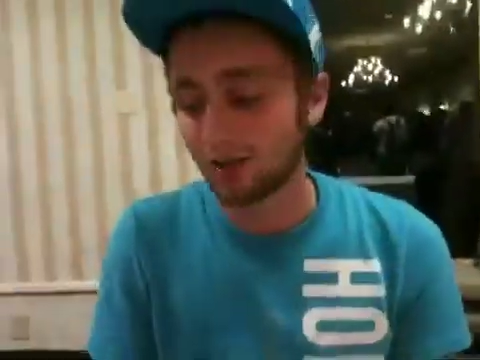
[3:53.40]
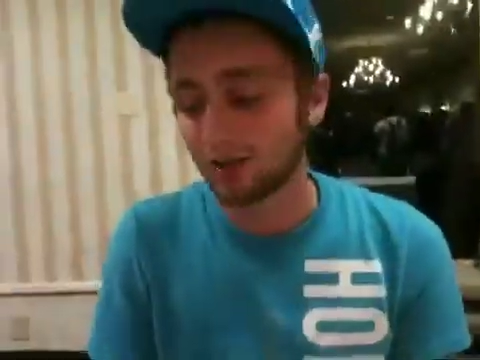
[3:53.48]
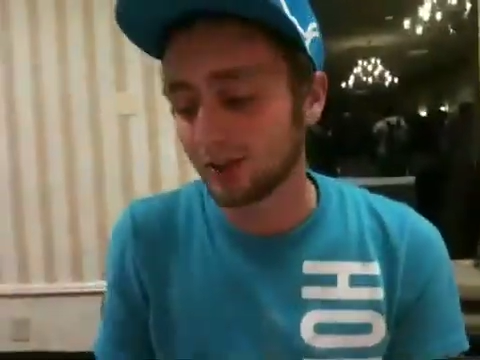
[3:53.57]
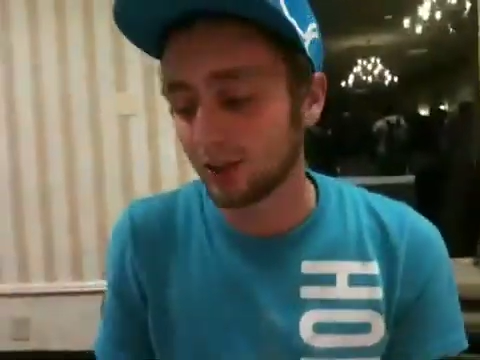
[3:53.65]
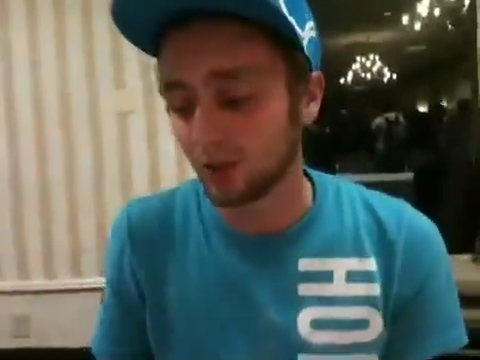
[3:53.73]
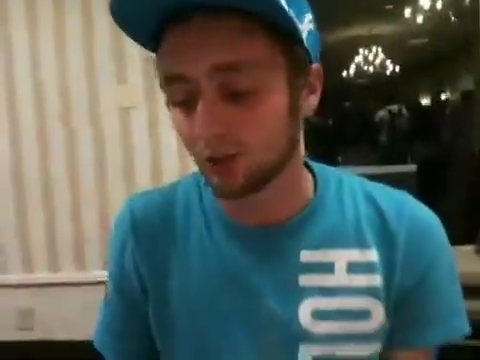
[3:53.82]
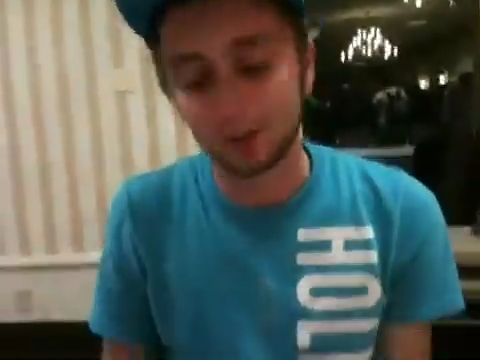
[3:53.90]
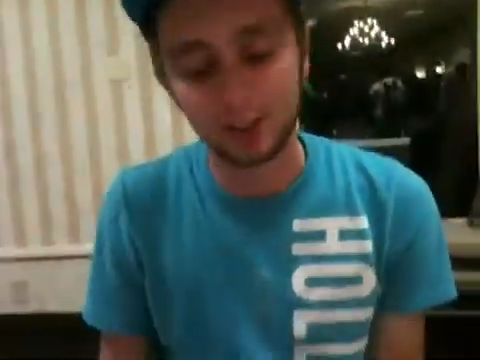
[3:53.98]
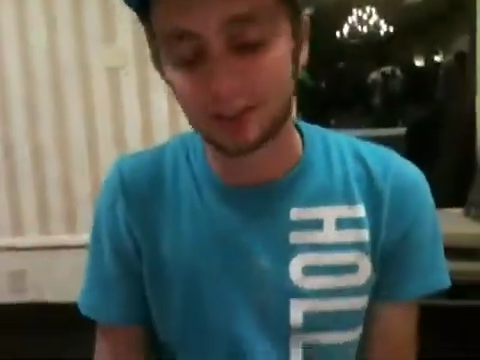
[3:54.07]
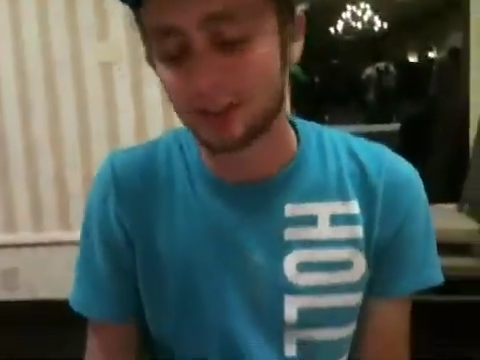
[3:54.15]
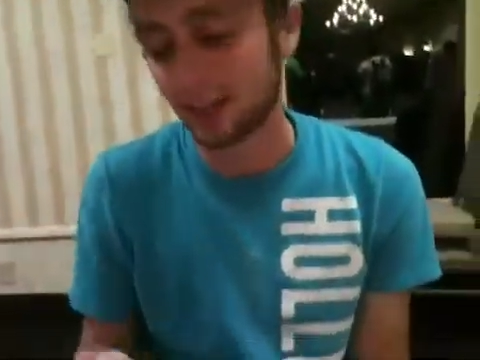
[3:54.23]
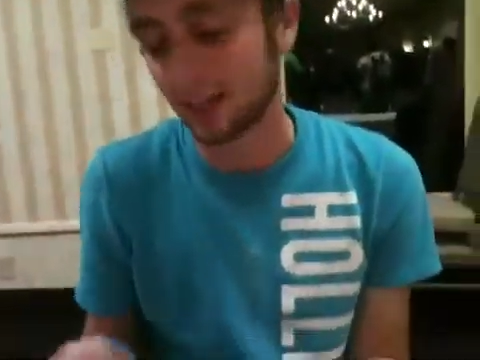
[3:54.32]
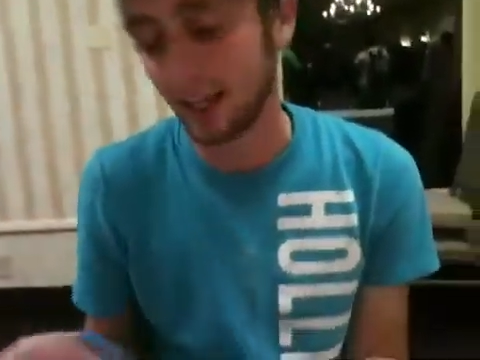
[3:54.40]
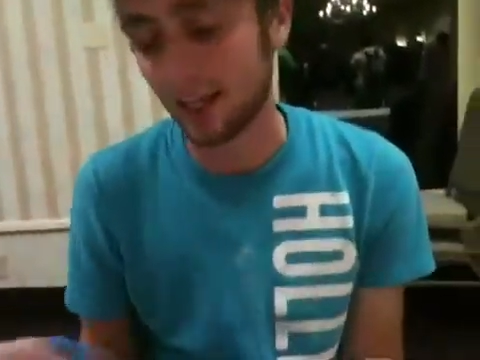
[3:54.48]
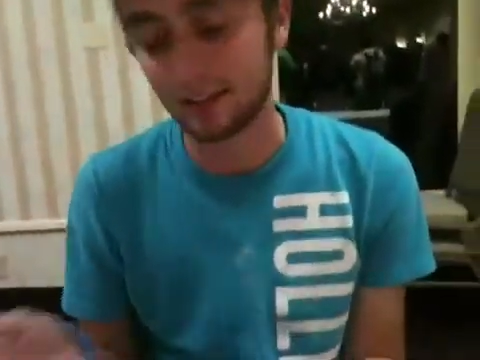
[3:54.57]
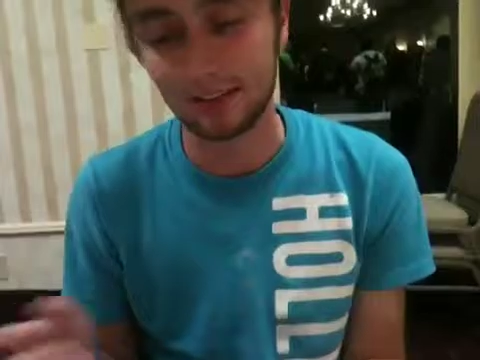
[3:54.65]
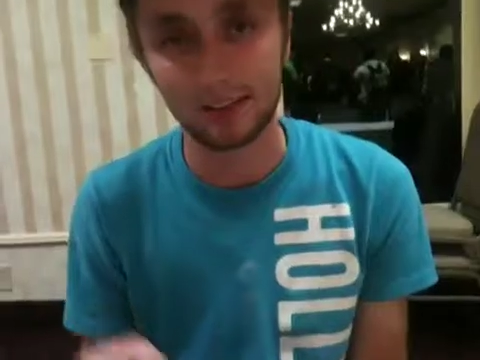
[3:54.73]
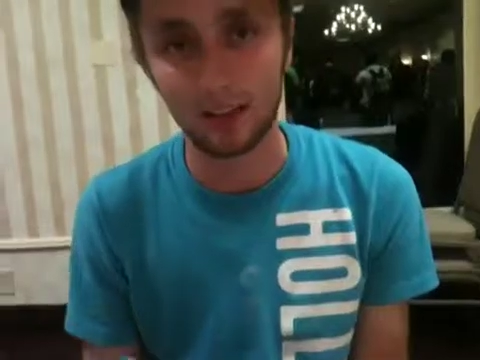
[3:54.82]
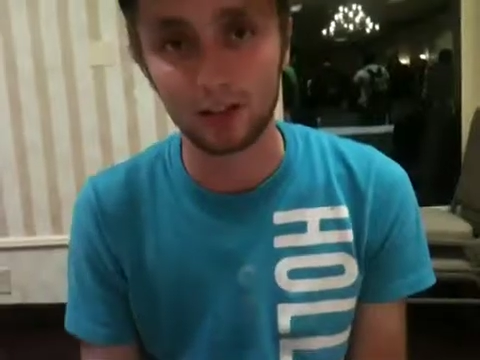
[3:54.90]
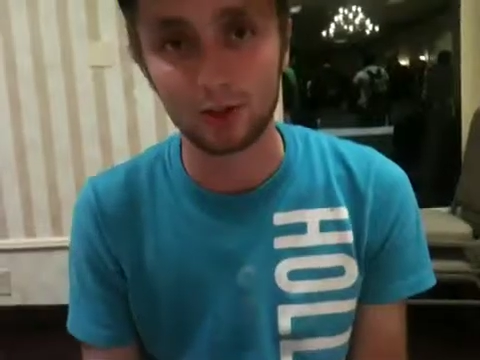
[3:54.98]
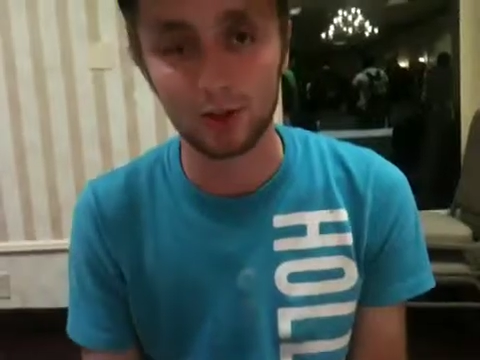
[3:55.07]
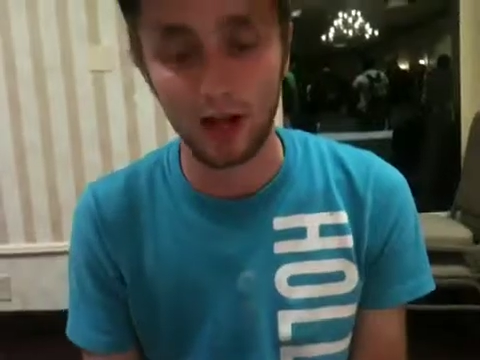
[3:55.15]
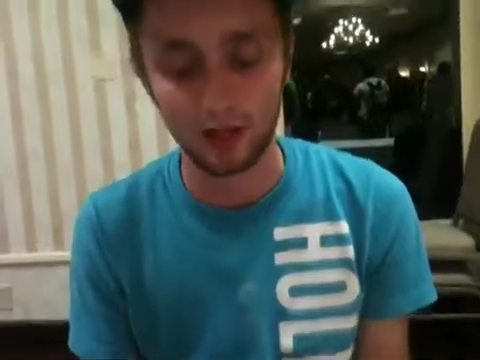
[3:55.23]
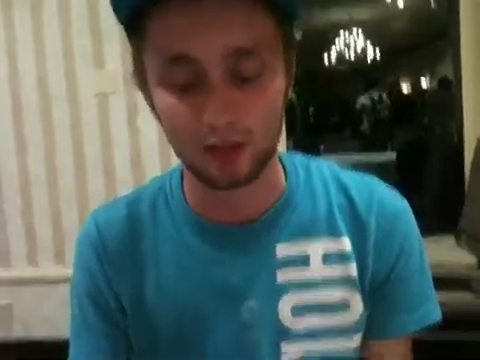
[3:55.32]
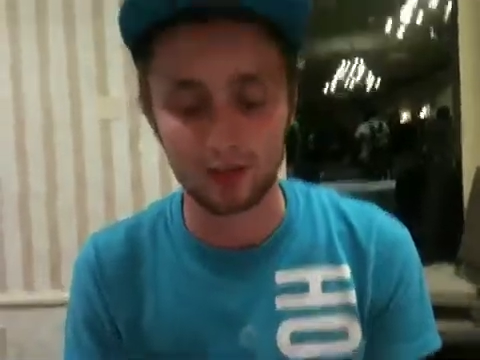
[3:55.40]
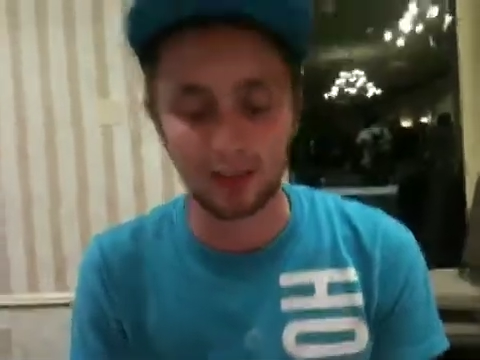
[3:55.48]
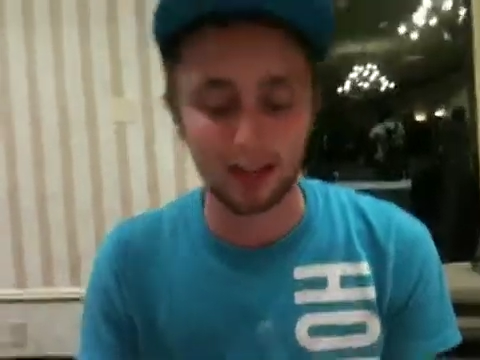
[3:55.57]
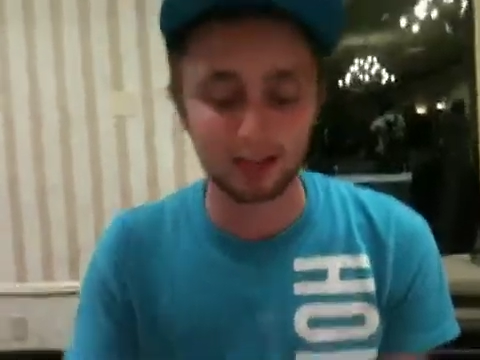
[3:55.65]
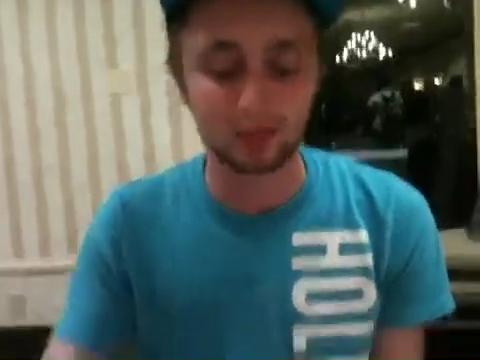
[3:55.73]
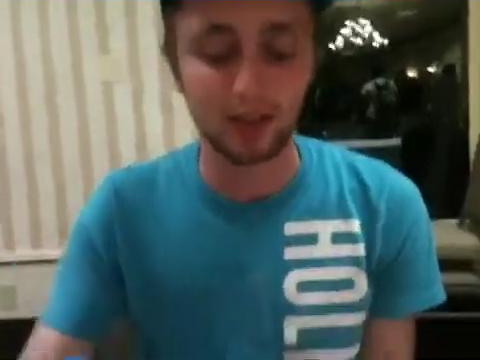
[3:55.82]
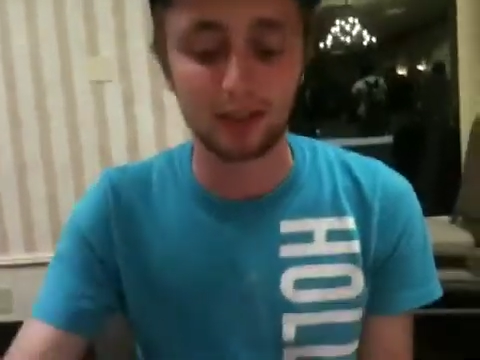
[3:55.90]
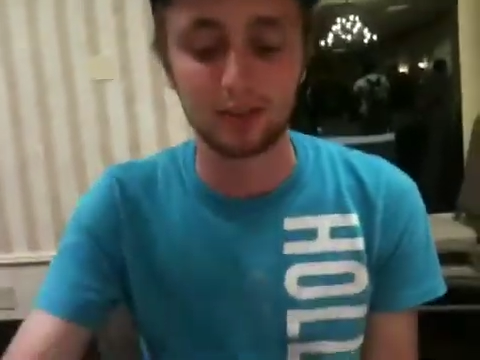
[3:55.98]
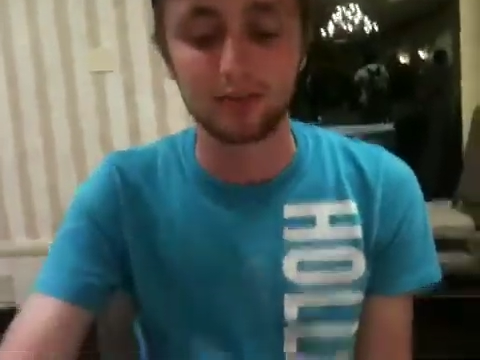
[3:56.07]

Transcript: have 2 just in case instead of Draco Sax. But